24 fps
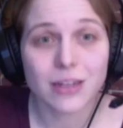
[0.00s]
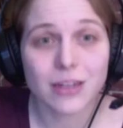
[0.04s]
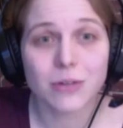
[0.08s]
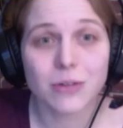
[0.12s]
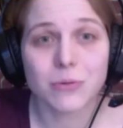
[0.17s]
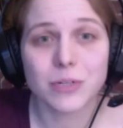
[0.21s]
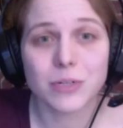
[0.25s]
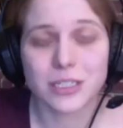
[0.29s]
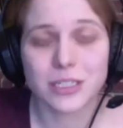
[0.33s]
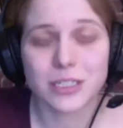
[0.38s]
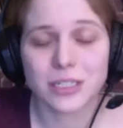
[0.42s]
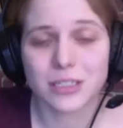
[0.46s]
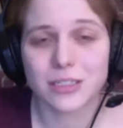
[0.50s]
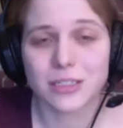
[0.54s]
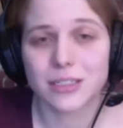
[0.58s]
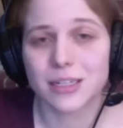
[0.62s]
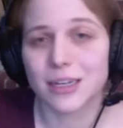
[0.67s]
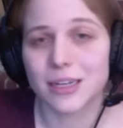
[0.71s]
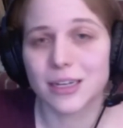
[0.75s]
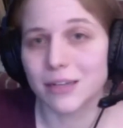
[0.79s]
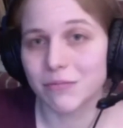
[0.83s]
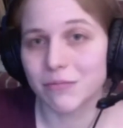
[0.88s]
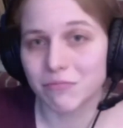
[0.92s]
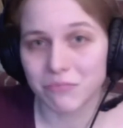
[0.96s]
We did
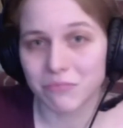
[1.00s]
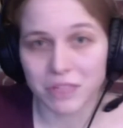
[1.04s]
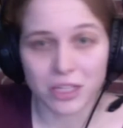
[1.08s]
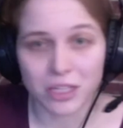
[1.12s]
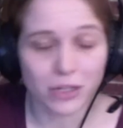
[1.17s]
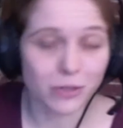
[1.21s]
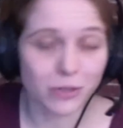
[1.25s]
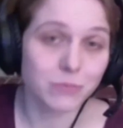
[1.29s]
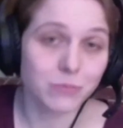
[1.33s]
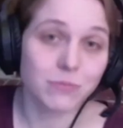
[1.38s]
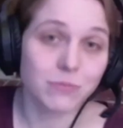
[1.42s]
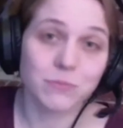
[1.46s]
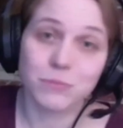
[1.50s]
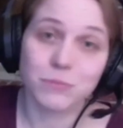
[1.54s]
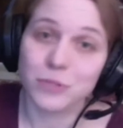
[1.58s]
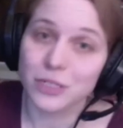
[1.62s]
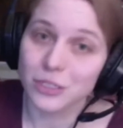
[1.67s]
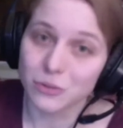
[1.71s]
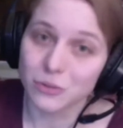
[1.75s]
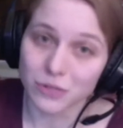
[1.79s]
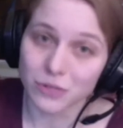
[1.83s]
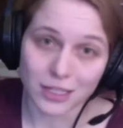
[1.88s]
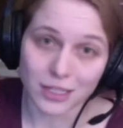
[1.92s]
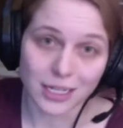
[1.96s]
say, please
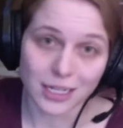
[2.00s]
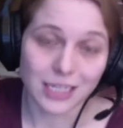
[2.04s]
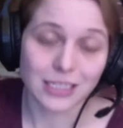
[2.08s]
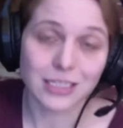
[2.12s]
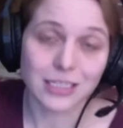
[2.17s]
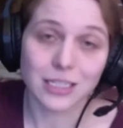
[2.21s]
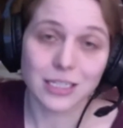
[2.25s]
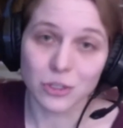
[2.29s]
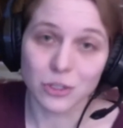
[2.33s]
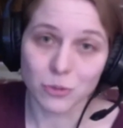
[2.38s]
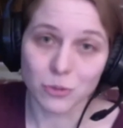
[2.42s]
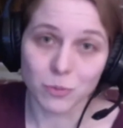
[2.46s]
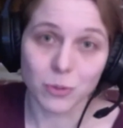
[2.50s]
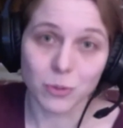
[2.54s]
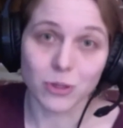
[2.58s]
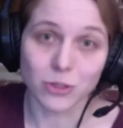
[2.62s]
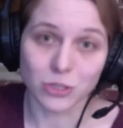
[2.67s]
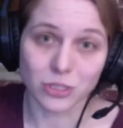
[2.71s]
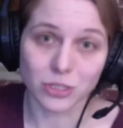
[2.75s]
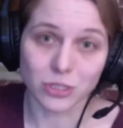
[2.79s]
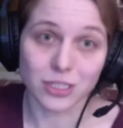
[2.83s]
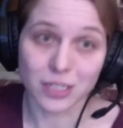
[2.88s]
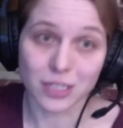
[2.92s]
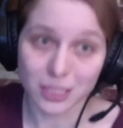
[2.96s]
realize that you
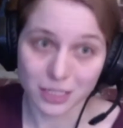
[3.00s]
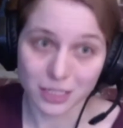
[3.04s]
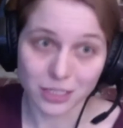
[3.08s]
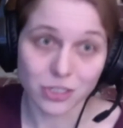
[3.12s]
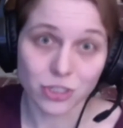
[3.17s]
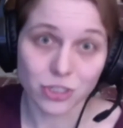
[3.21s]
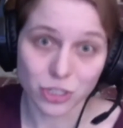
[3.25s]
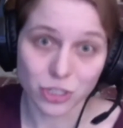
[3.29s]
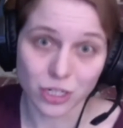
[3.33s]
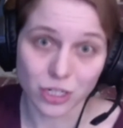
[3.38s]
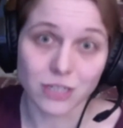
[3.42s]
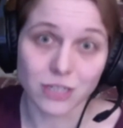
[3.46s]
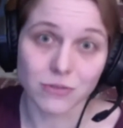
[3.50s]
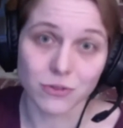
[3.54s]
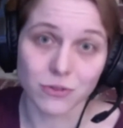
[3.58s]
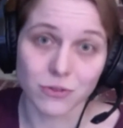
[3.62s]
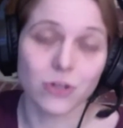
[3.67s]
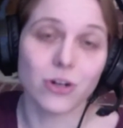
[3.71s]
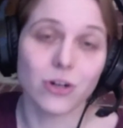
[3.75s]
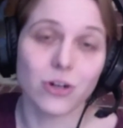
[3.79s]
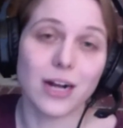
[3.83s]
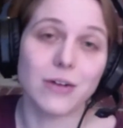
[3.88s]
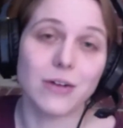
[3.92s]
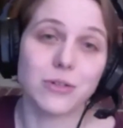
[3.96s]
purchased this just for
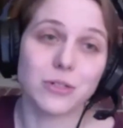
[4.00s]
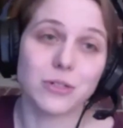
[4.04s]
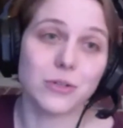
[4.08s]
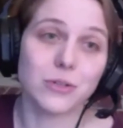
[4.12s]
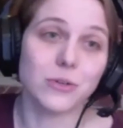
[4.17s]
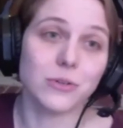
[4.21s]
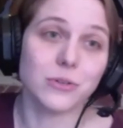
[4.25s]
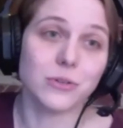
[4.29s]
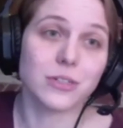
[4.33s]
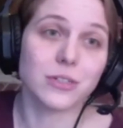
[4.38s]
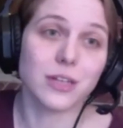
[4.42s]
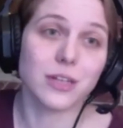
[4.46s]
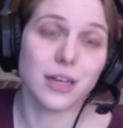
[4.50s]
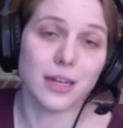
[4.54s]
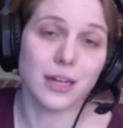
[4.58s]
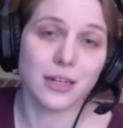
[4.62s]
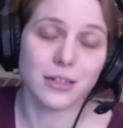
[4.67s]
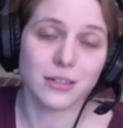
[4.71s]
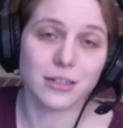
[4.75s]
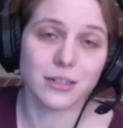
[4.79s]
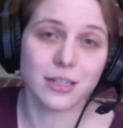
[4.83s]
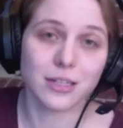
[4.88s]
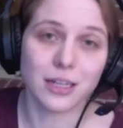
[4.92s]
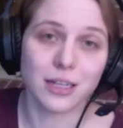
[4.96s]
your household, and
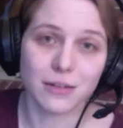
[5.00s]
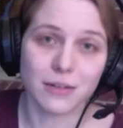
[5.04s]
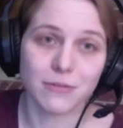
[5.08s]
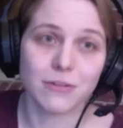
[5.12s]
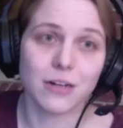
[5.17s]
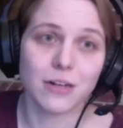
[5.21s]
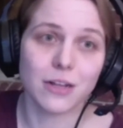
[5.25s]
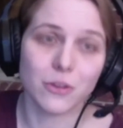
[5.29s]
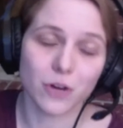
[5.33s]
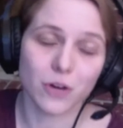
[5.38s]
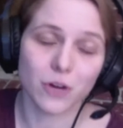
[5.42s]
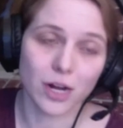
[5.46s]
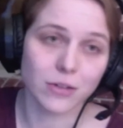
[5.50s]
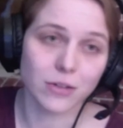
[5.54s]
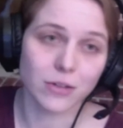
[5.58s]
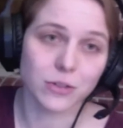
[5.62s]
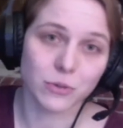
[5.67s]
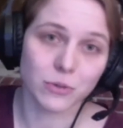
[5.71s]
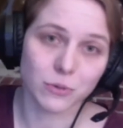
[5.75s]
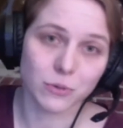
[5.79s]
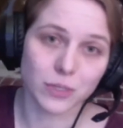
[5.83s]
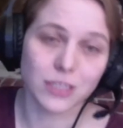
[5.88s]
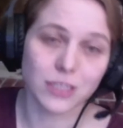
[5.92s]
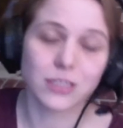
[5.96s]
that if another household
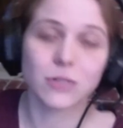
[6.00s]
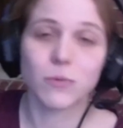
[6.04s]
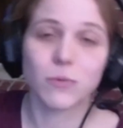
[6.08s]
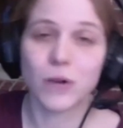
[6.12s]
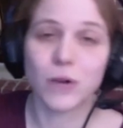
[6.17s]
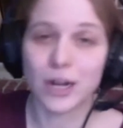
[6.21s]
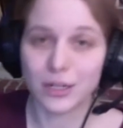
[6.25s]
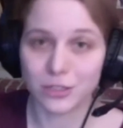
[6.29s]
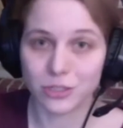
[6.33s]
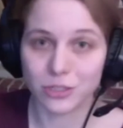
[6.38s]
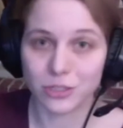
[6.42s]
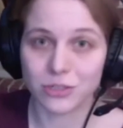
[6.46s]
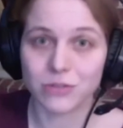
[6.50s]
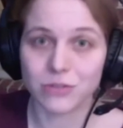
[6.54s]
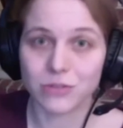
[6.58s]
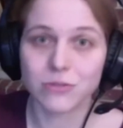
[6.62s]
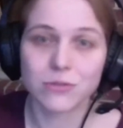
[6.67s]
wants to watch,